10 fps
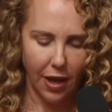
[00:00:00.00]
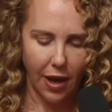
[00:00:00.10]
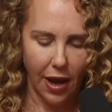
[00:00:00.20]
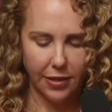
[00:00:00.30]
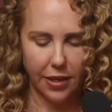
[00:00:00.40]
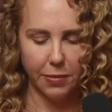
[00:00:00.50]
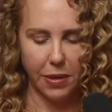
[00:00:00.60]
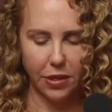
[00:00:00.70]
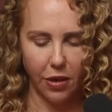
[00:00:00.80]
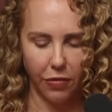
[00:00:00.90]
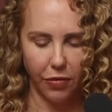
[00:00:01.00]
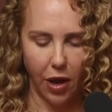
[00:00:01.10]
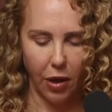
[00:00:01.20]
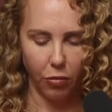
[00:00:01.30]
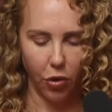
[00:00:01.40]
I said to myself,
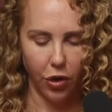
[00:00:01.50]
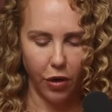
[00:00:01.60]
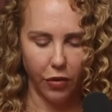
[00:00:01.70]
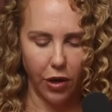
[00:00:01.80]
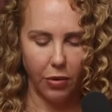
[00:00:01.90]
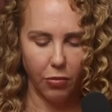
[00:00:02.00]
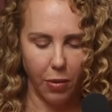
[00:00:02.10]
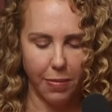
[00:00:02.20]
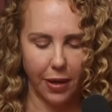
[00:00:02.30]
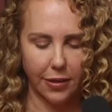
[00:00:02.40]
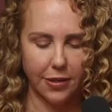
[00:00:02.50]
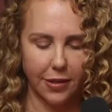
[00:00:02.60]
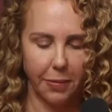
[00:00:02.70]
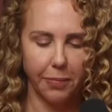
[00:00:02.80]
rolled over, and went back to sleep.